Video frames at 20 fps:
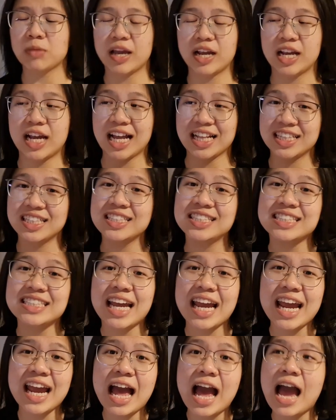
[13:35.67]
I got to
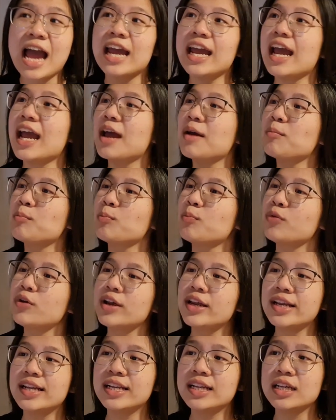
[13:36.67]
say I am
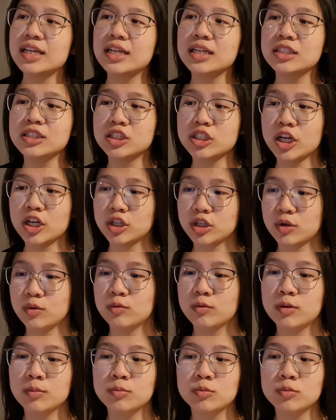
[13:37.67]
pretty sad that when